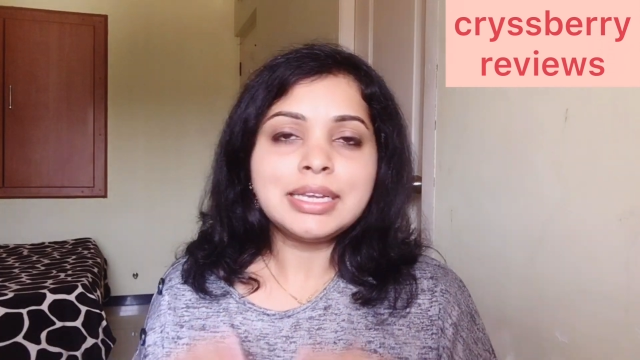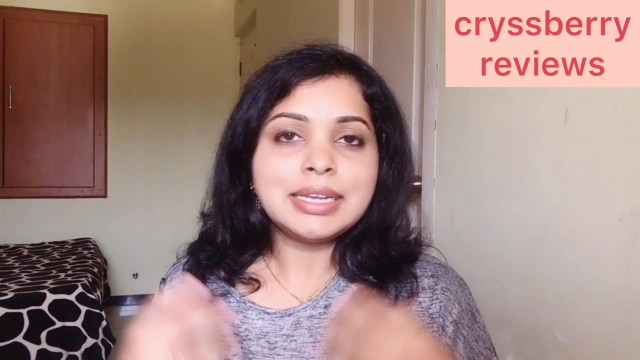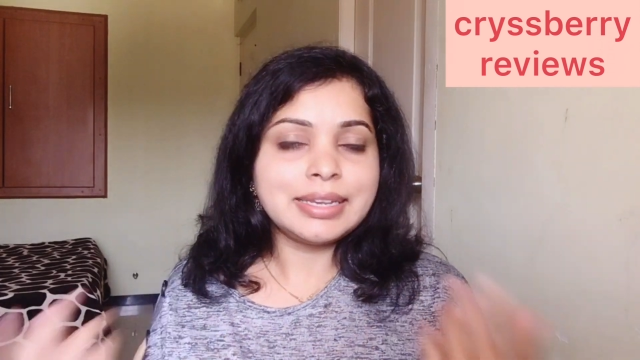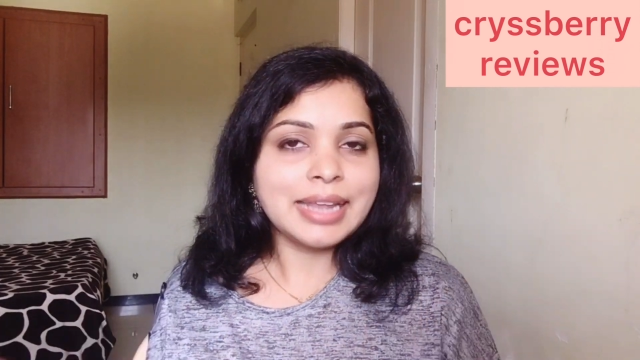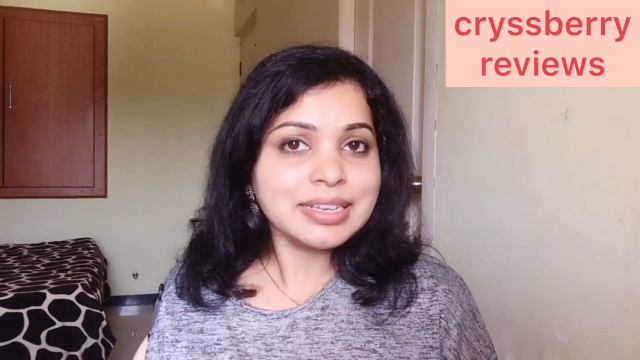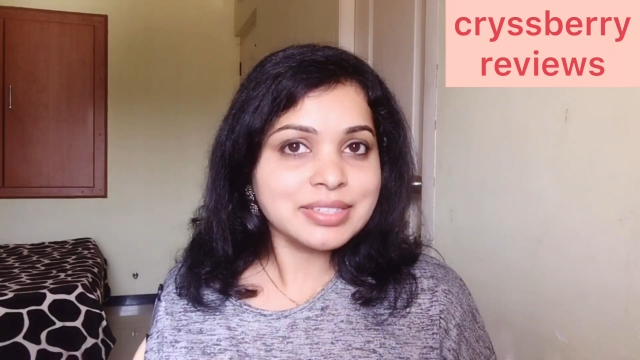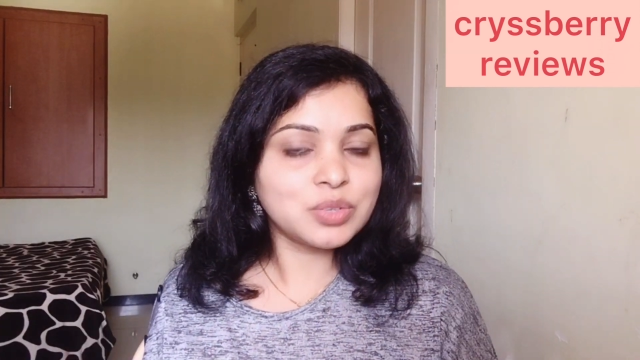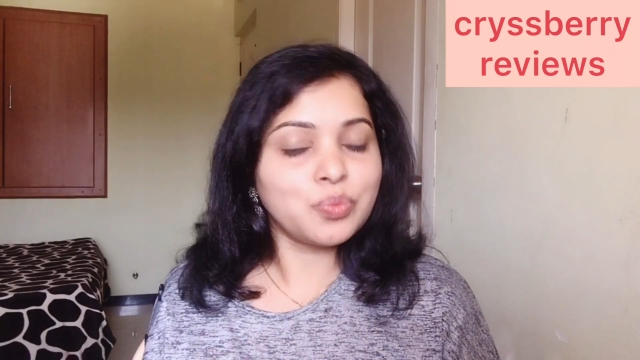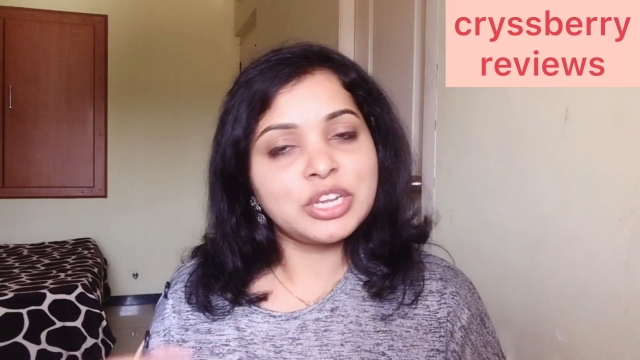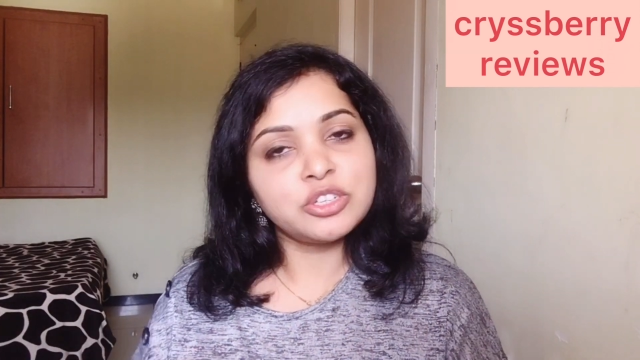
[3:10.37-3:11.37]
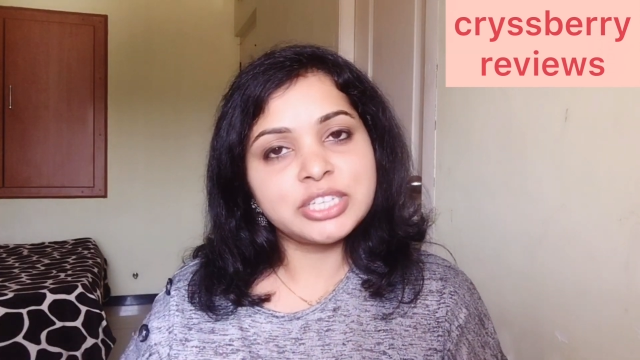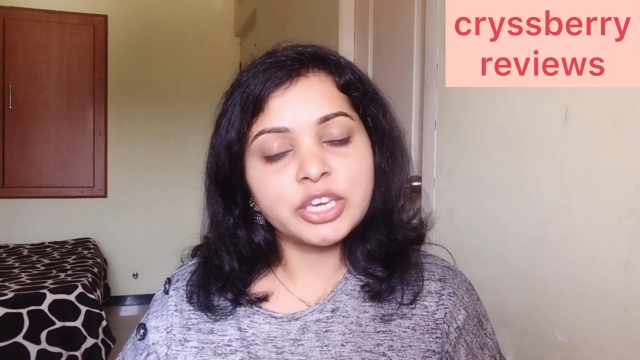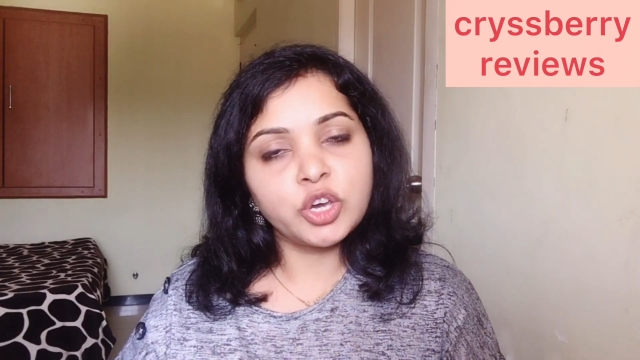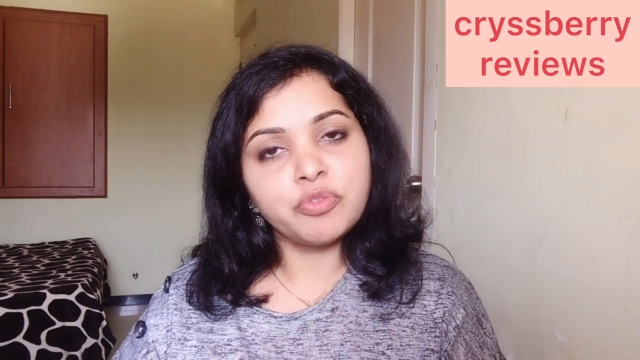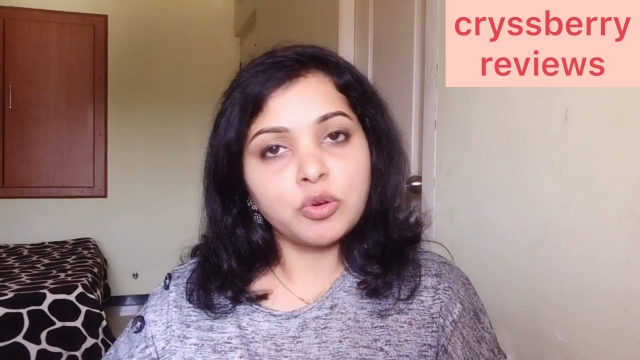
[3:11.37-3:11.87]
Next, when you
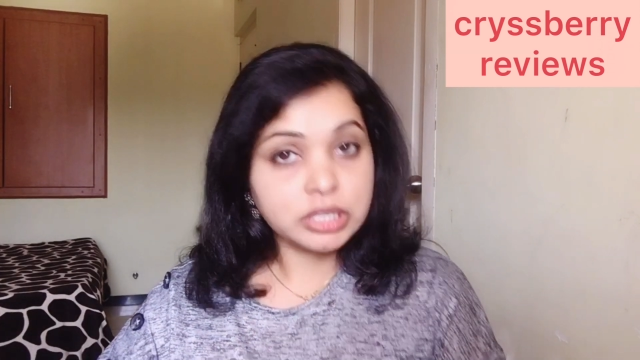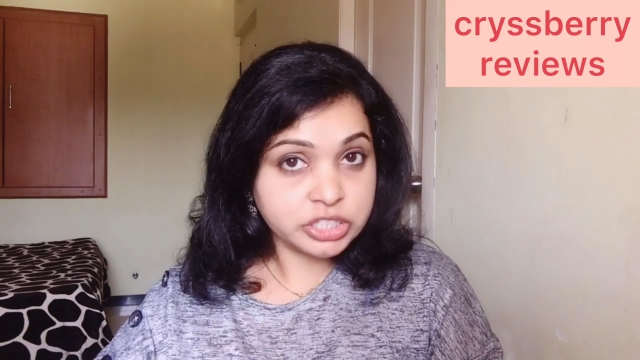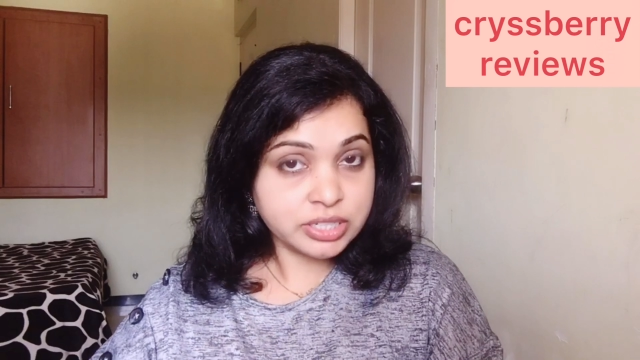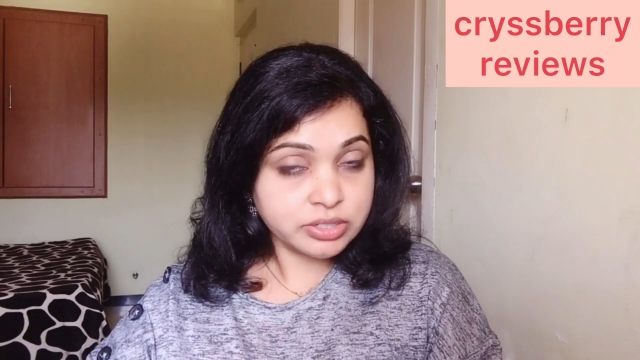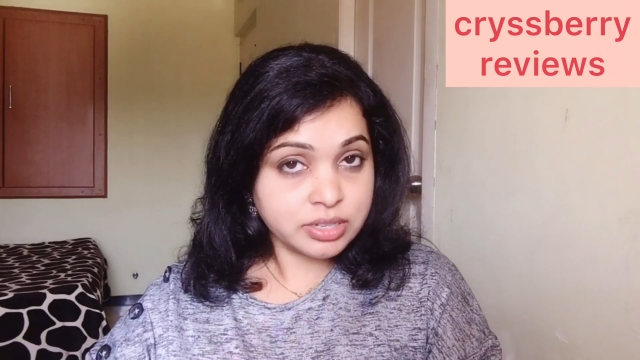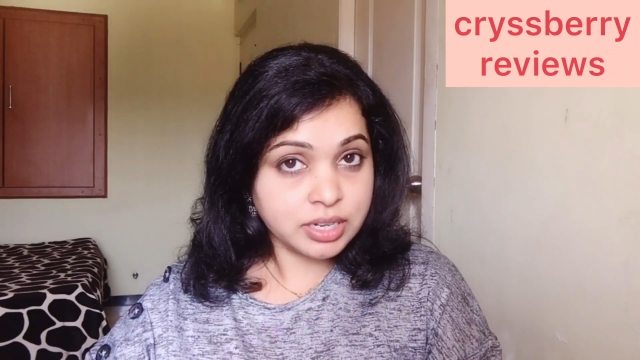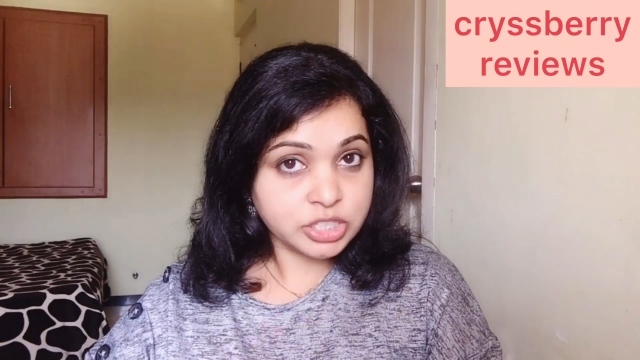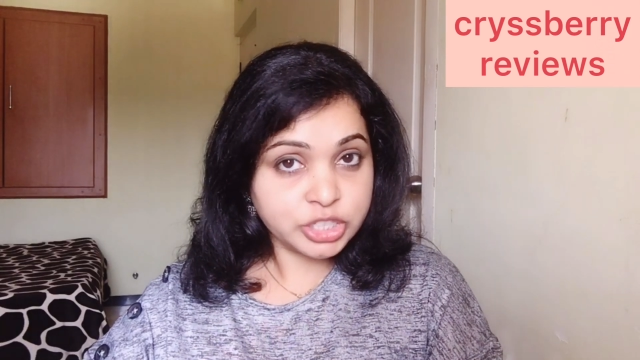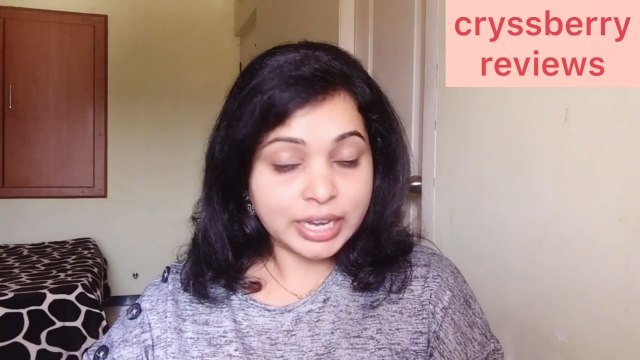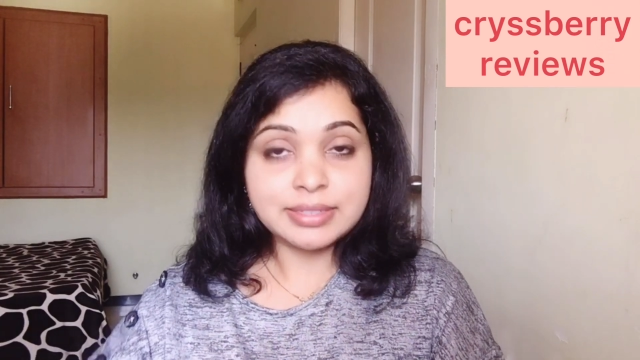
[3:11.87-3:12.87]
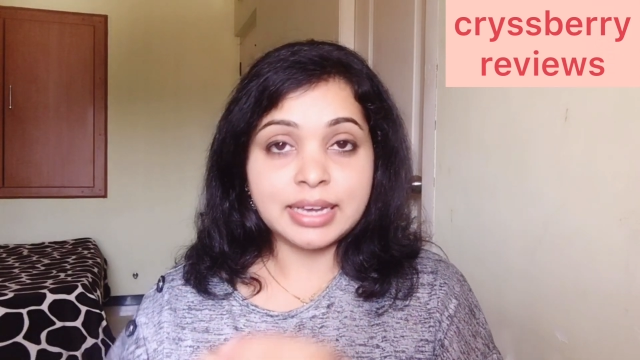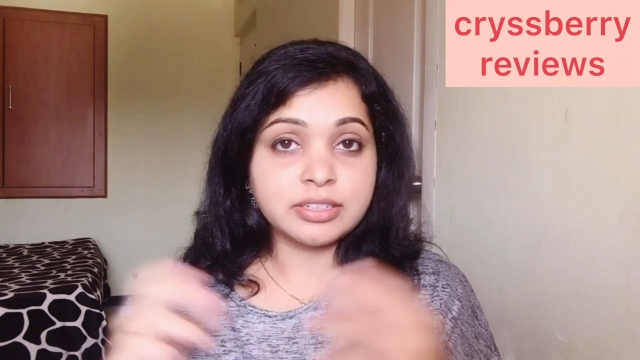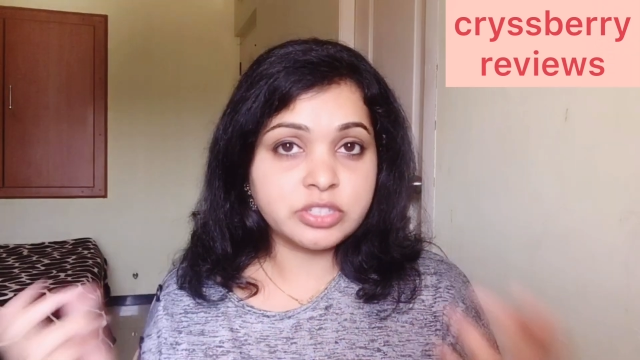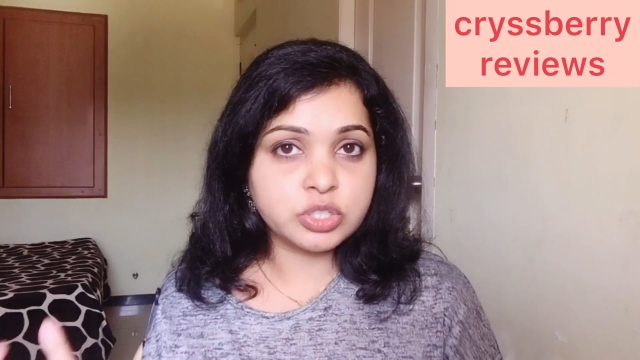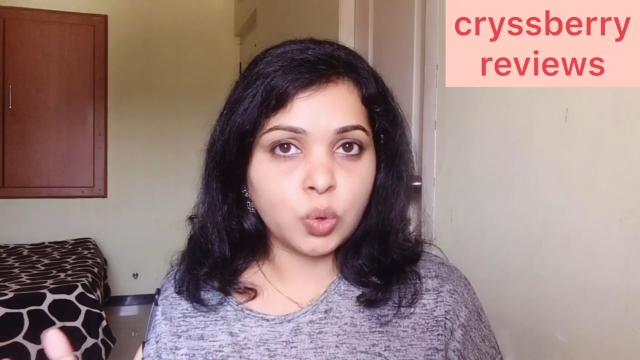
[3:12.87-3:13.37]
check your foundation shades at
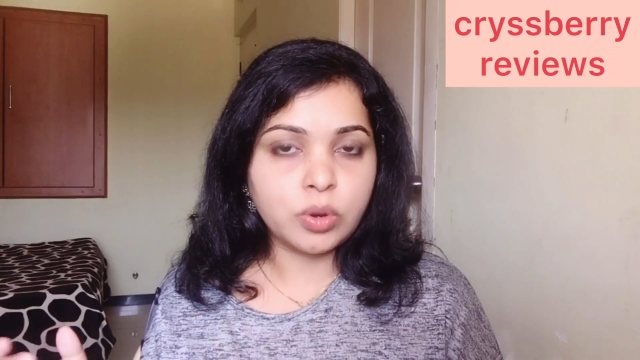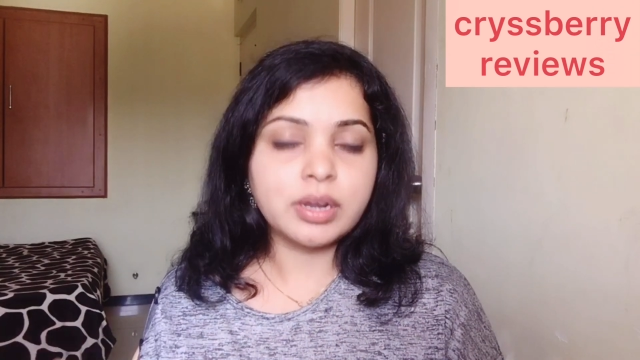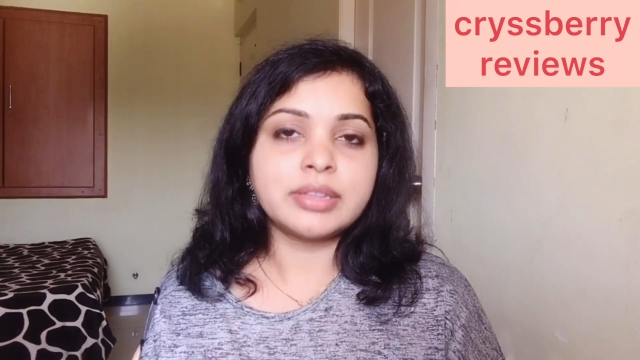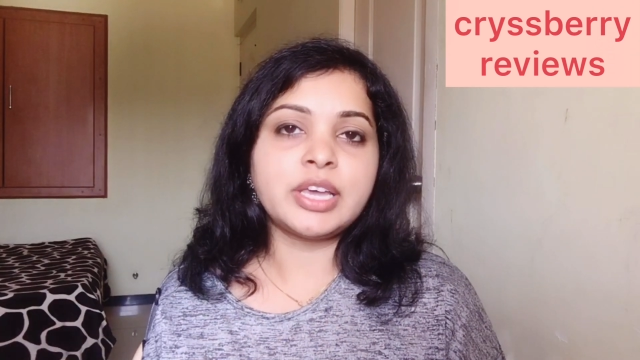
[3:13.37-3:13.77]
a store,